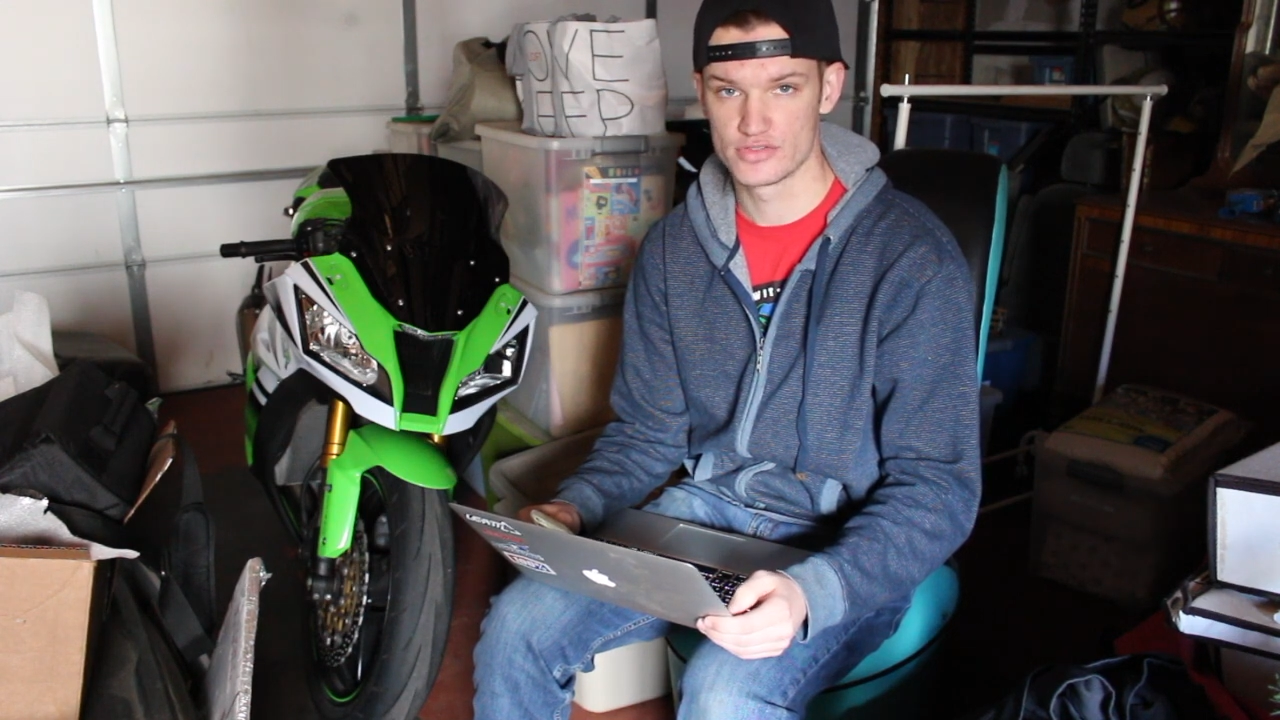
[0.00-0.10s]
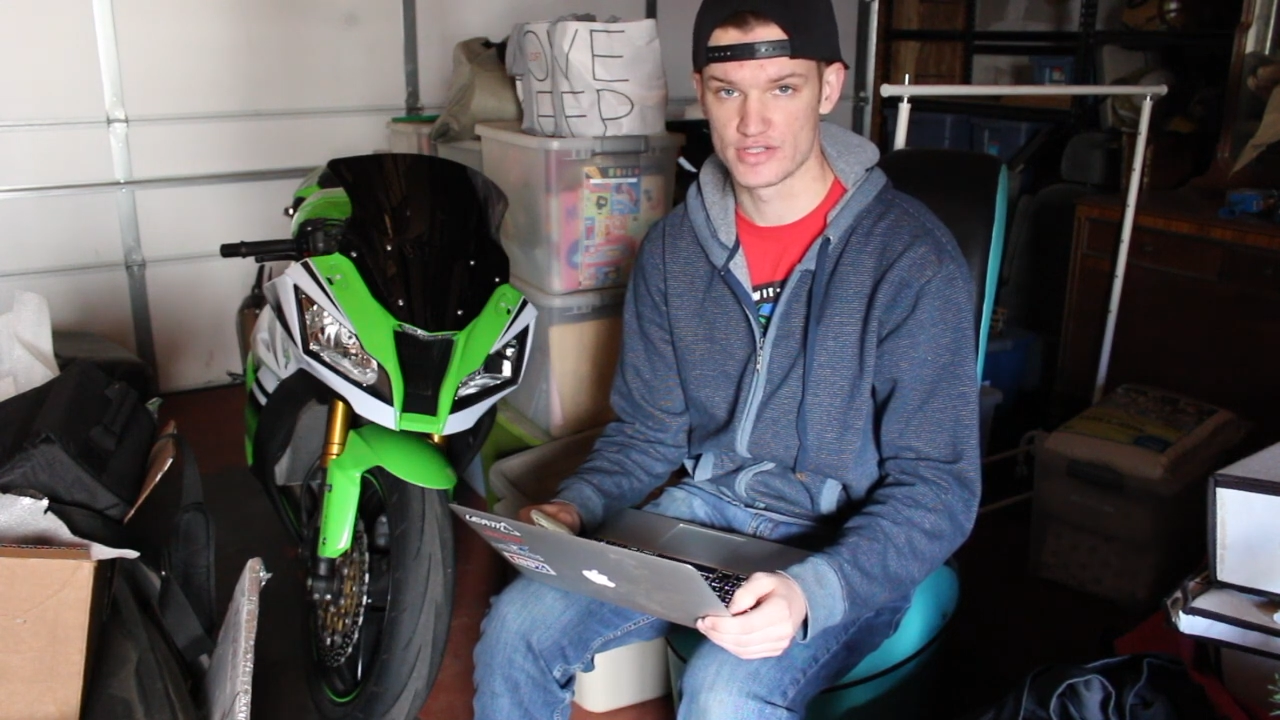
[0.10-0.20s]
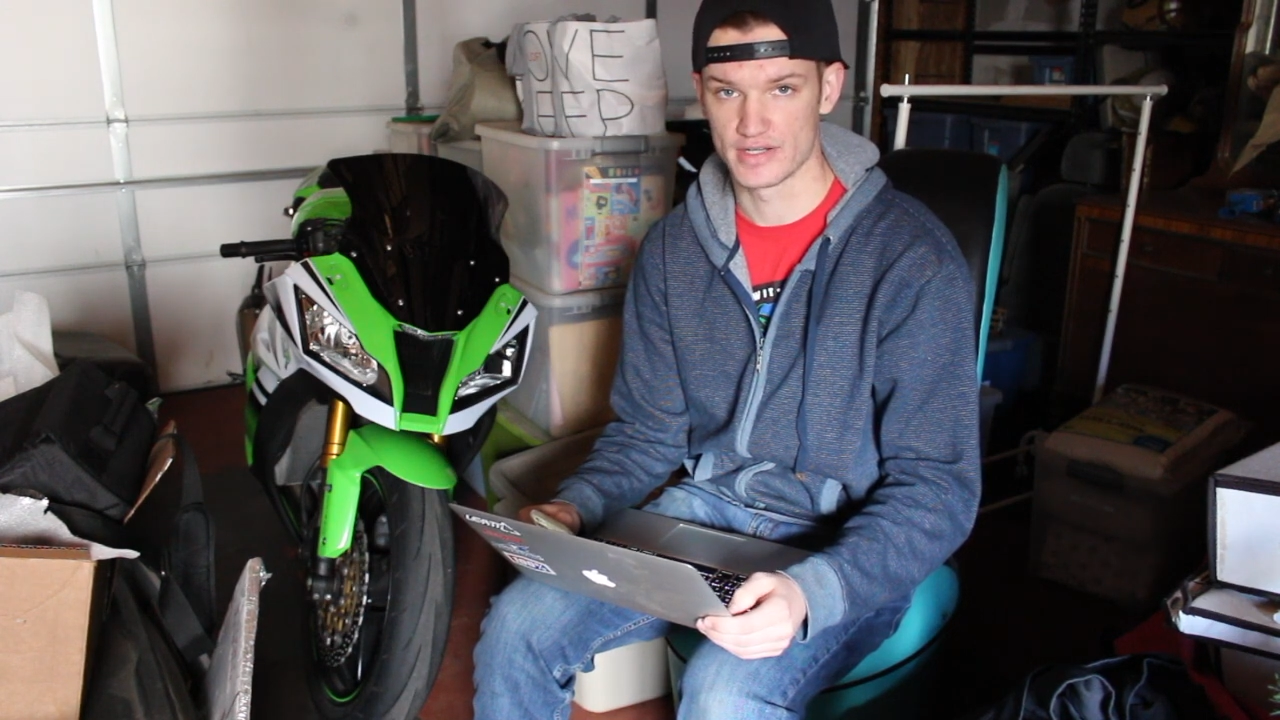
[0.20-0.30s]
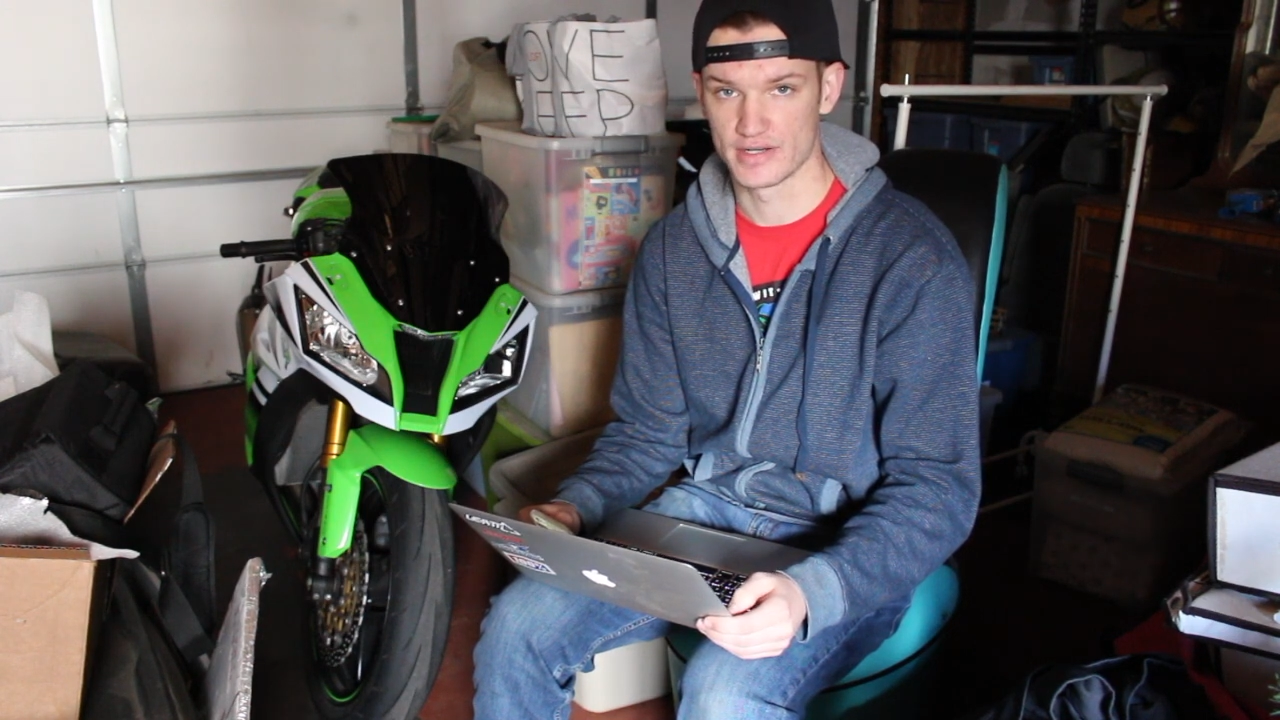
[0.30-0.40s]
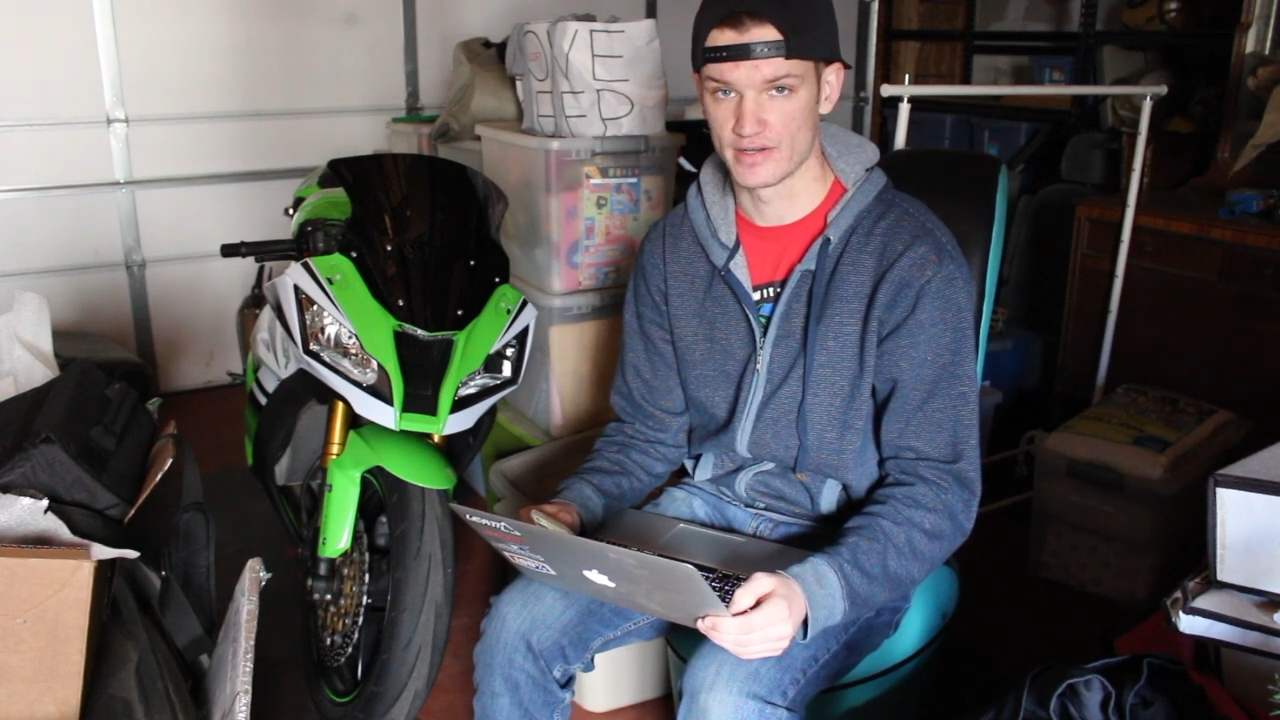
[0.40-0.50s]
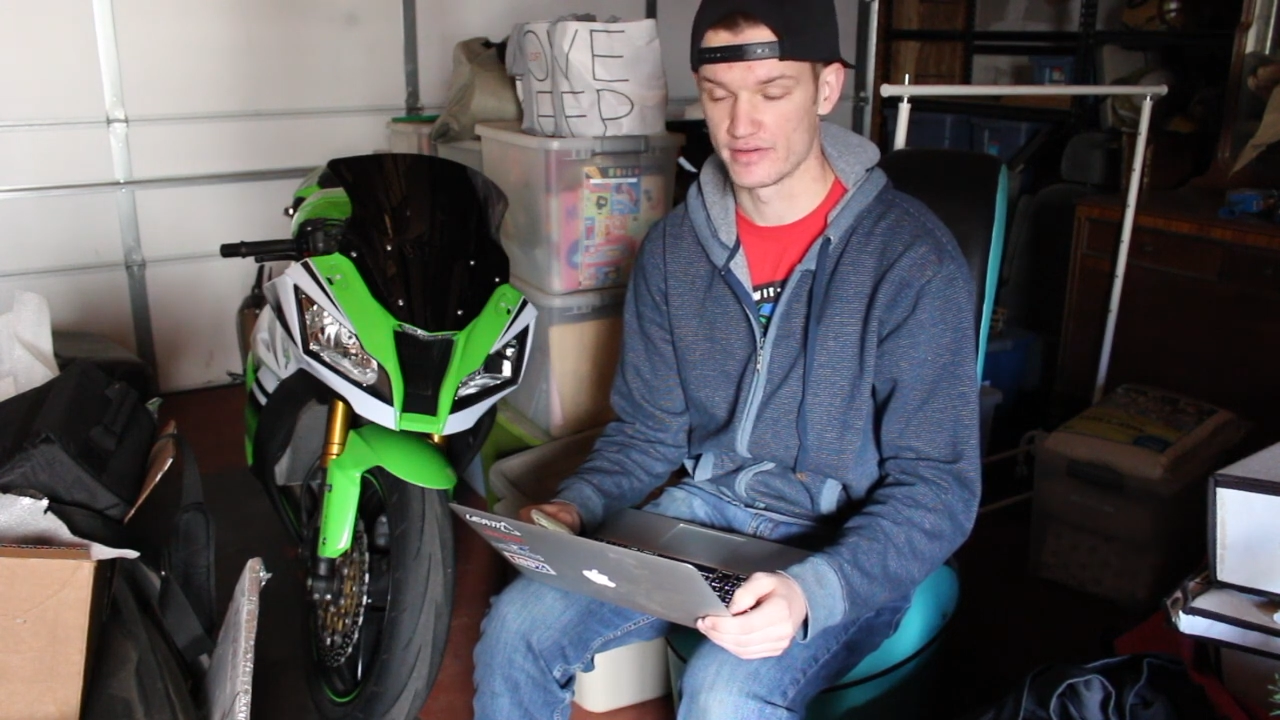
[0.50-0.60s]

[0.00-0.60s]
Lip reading: check it out